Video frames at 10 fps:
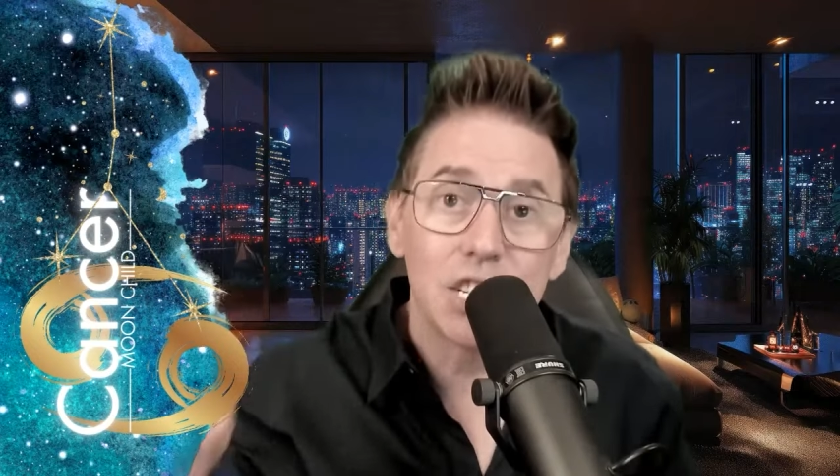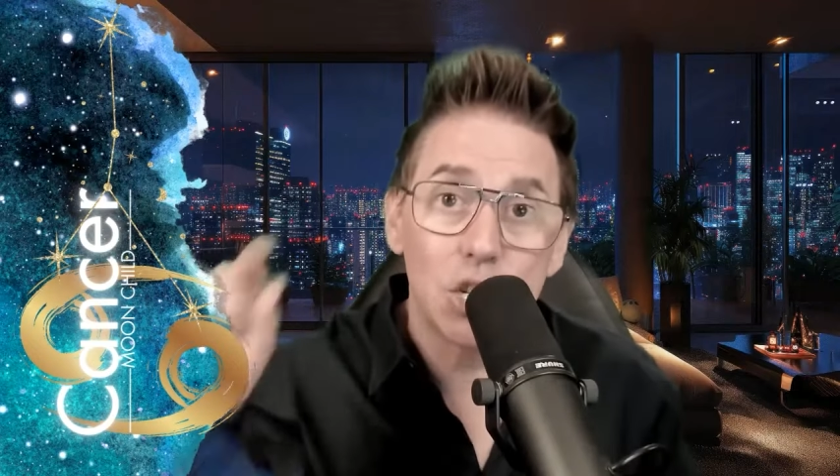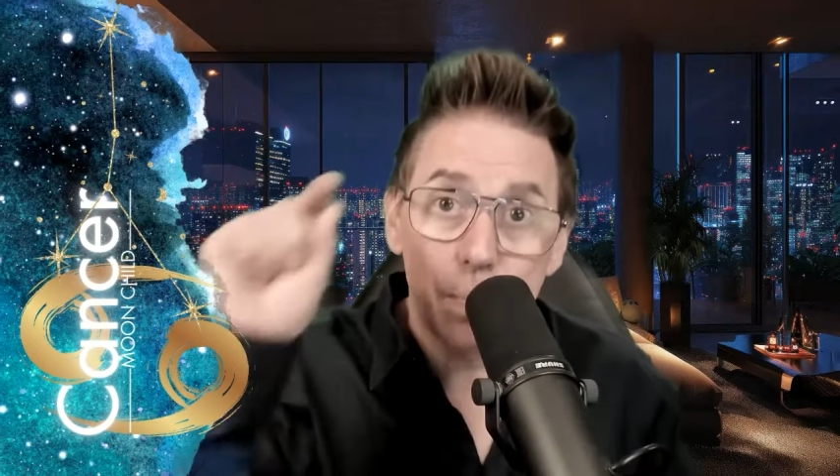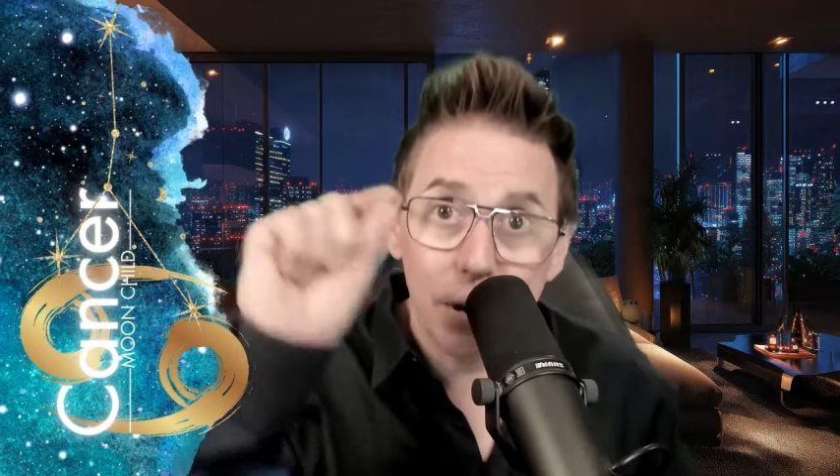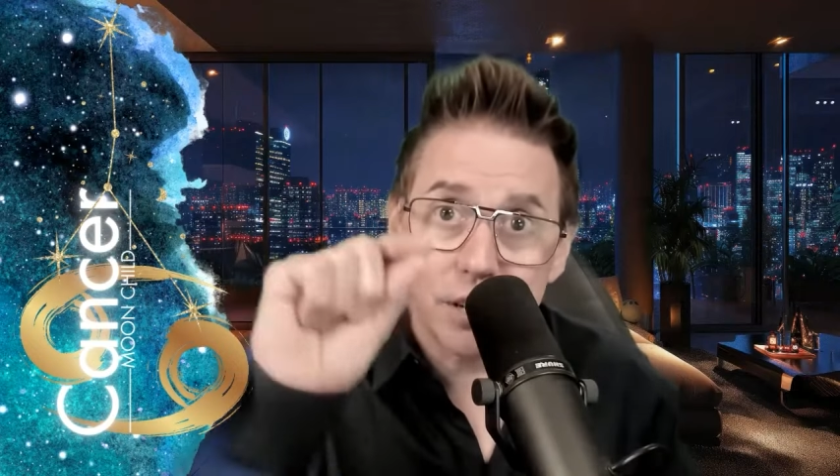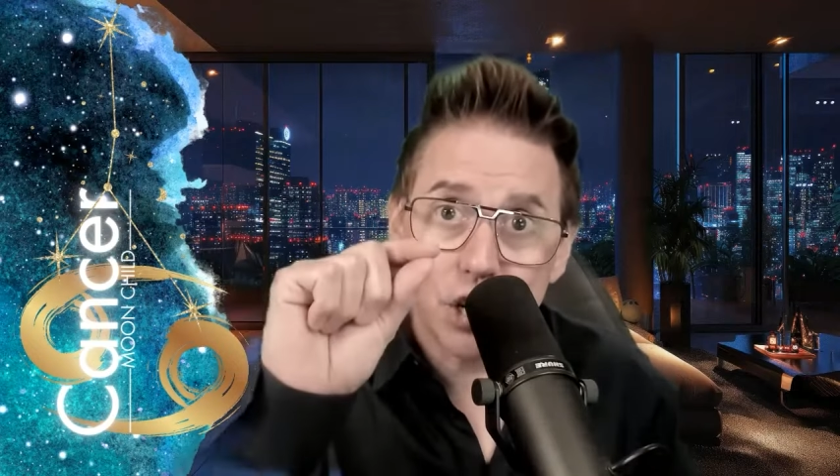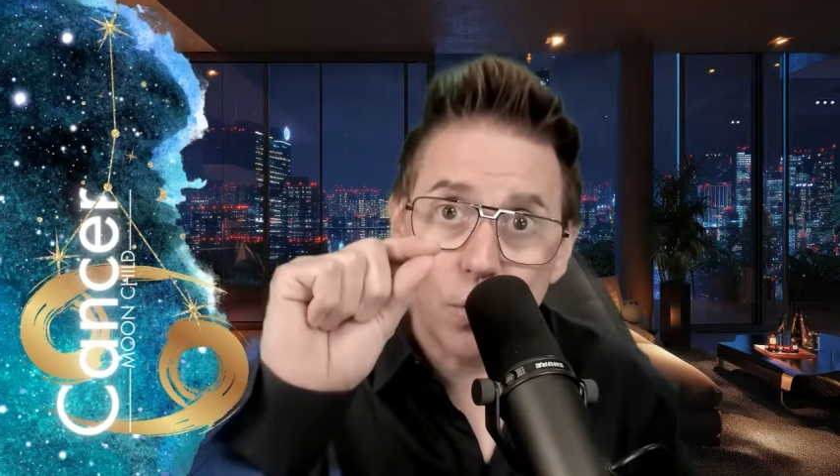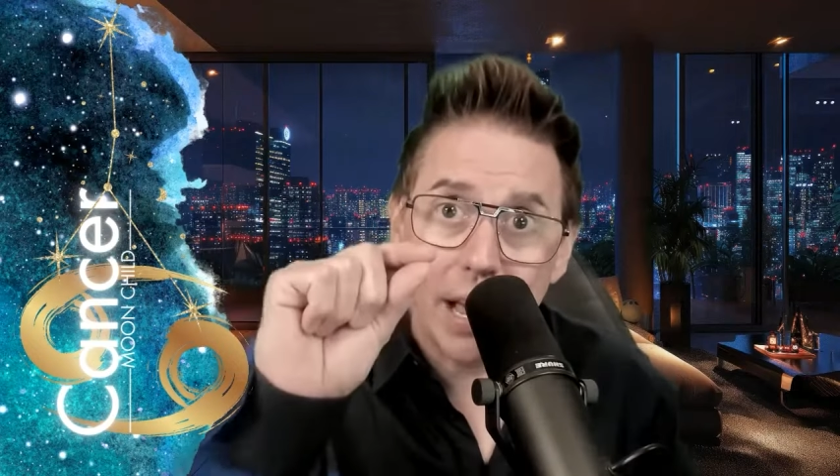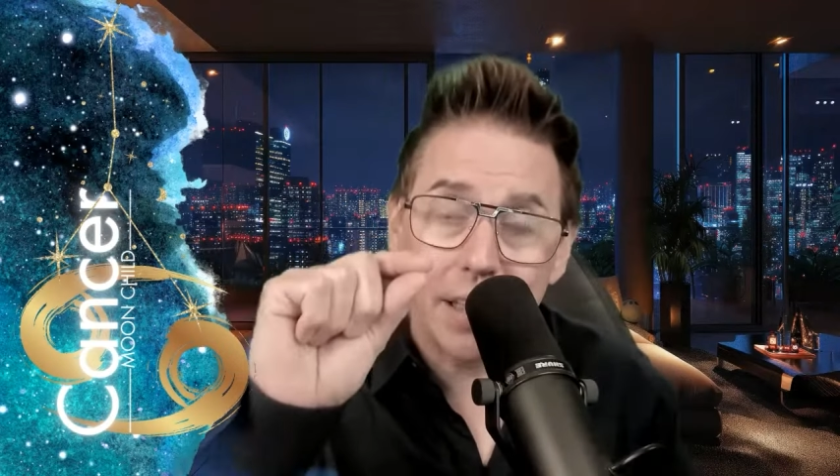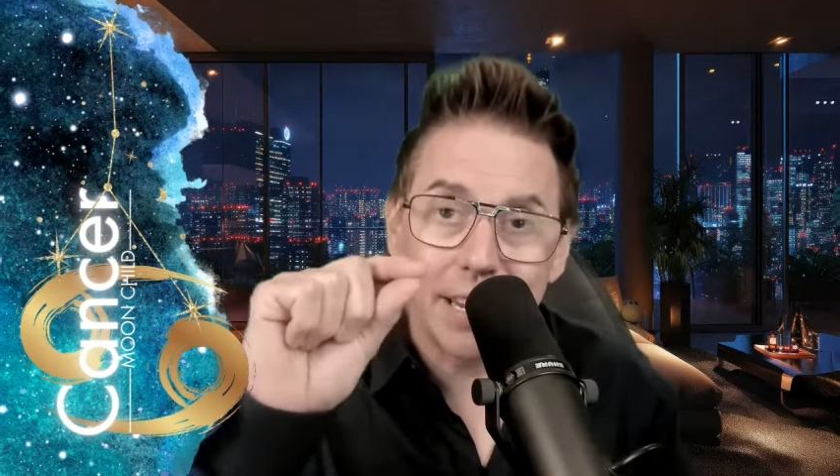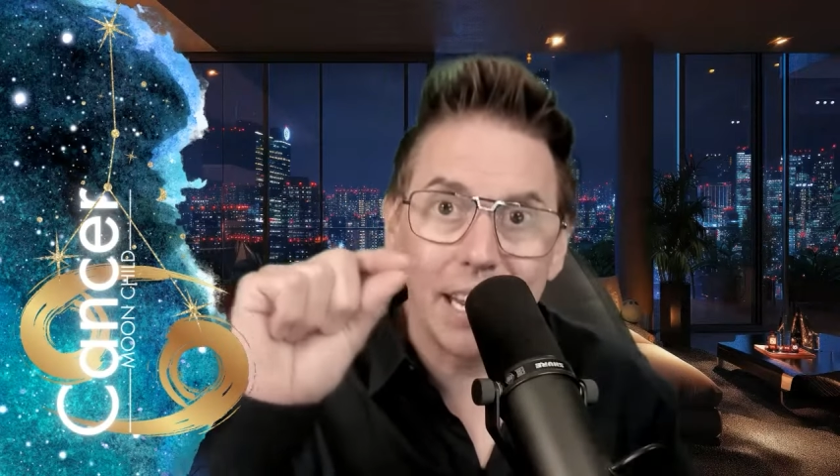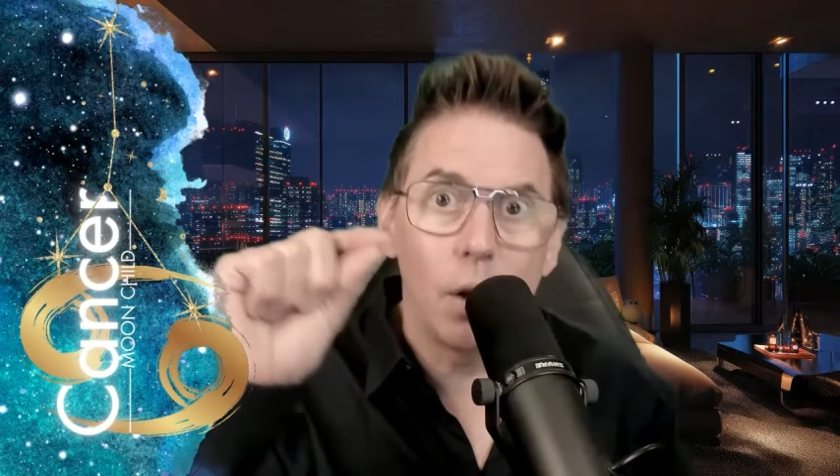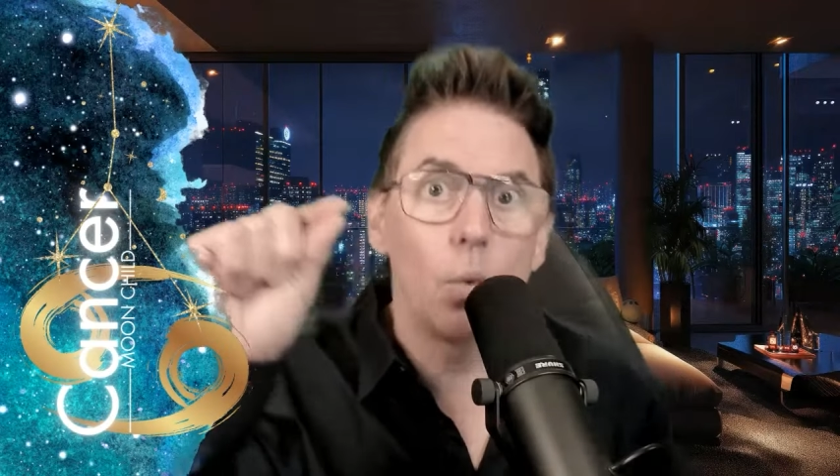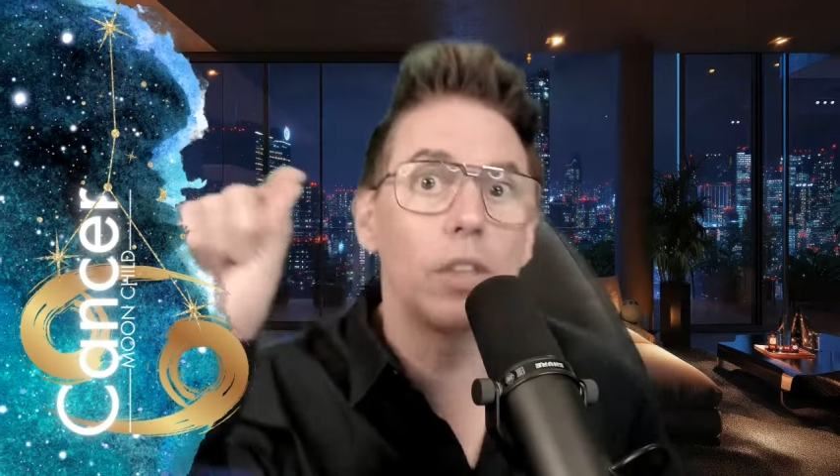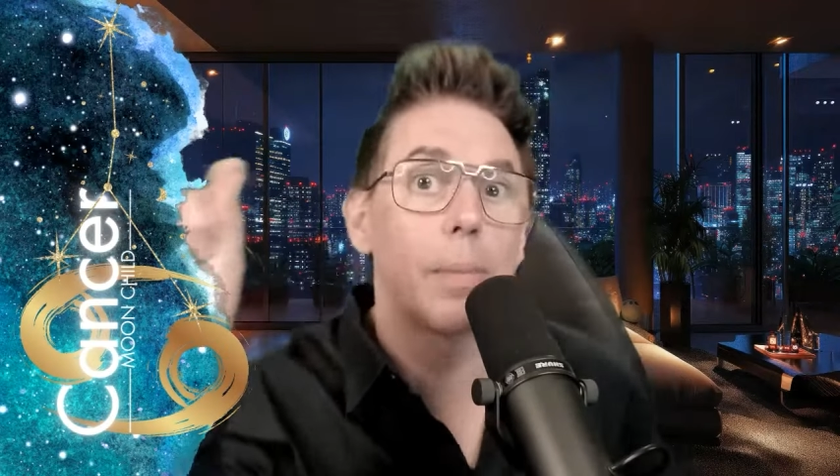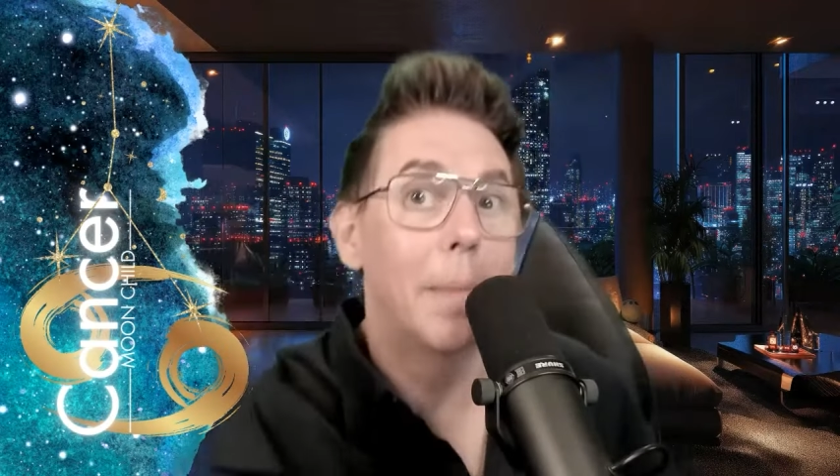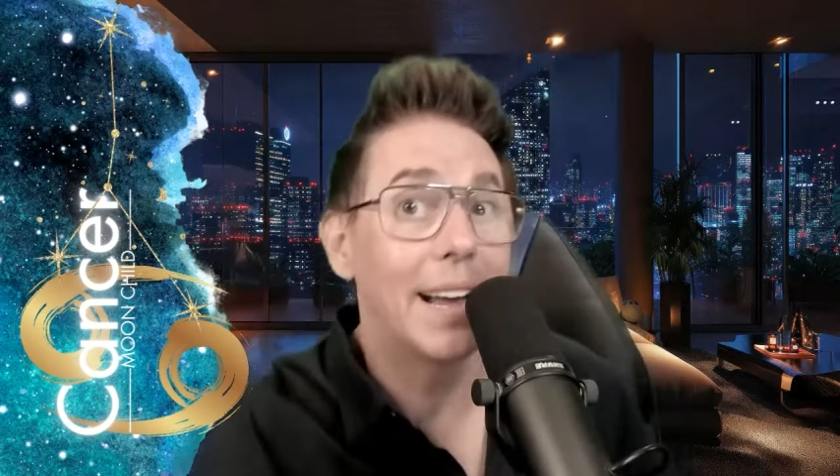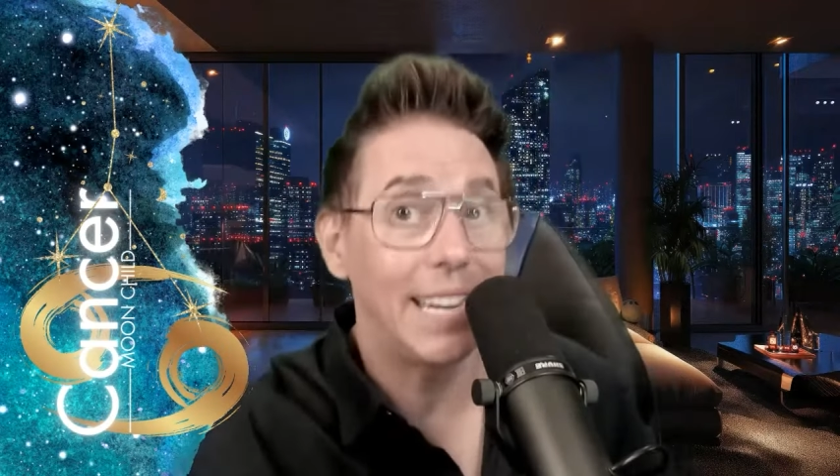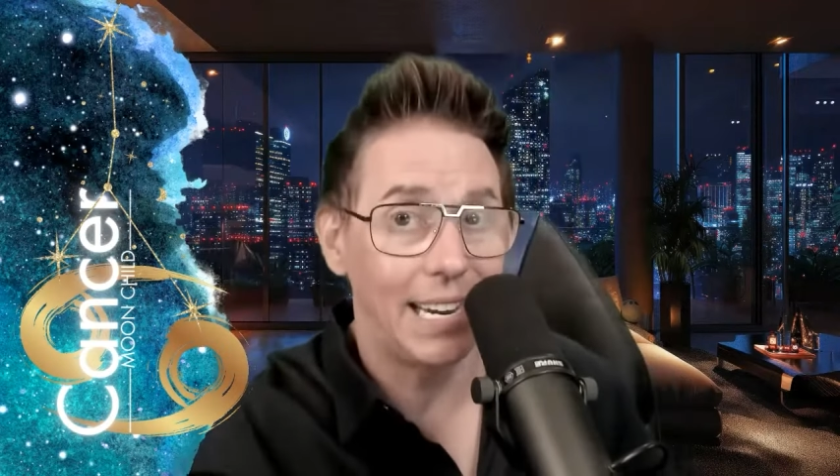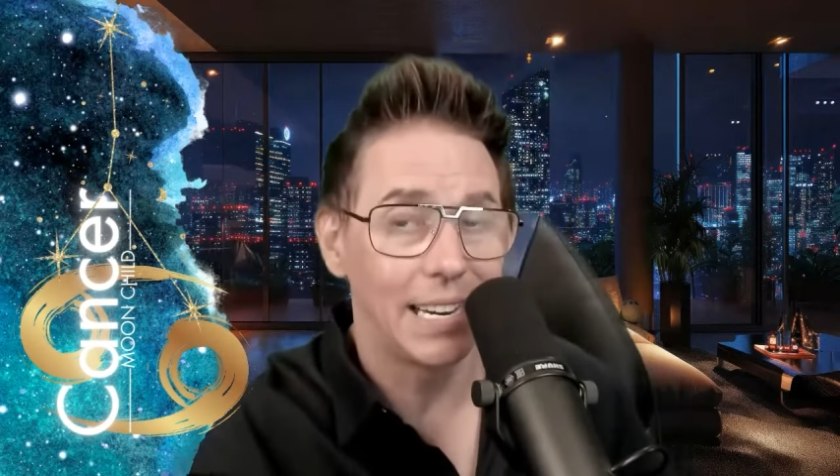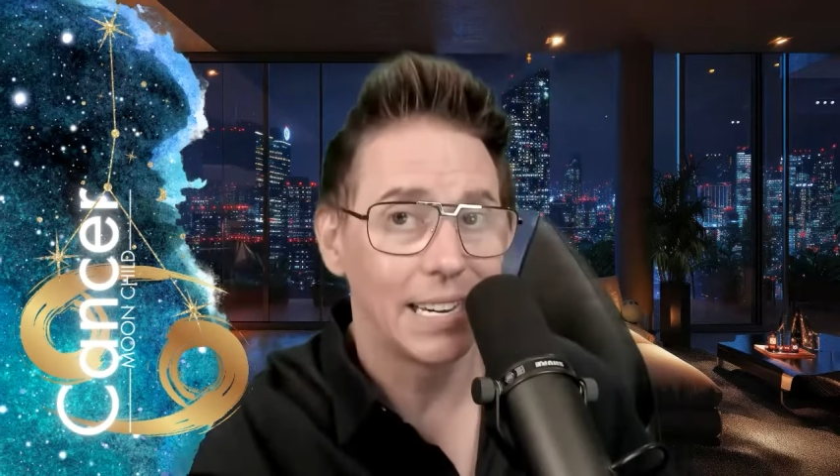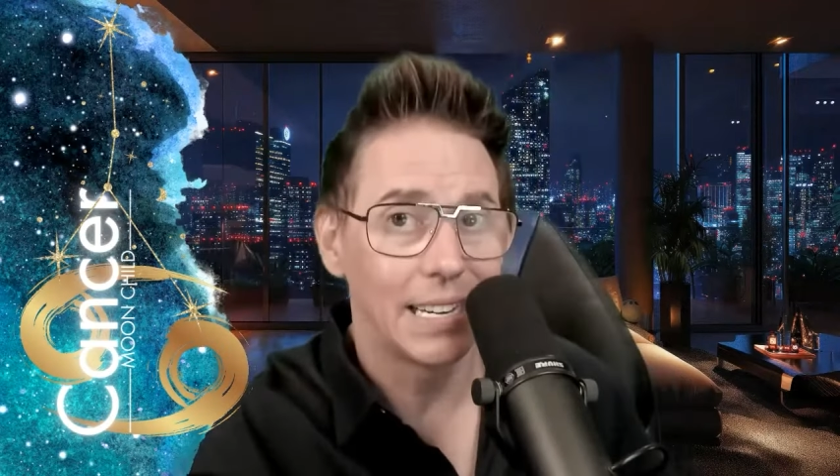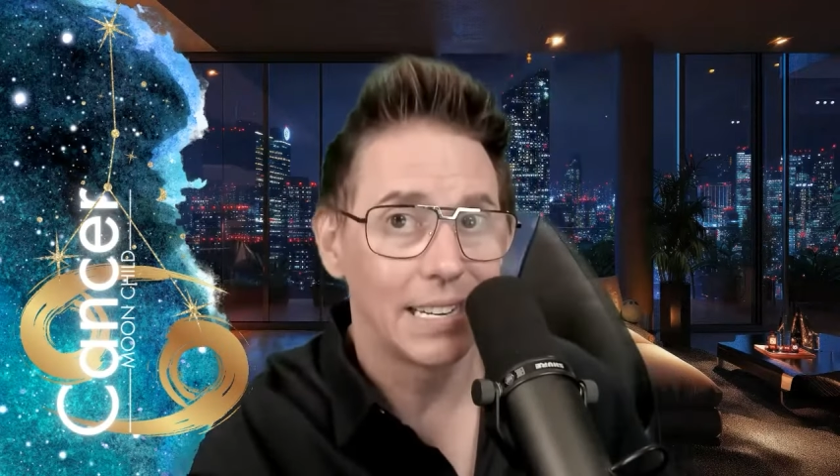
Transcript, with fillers: spirituality with money.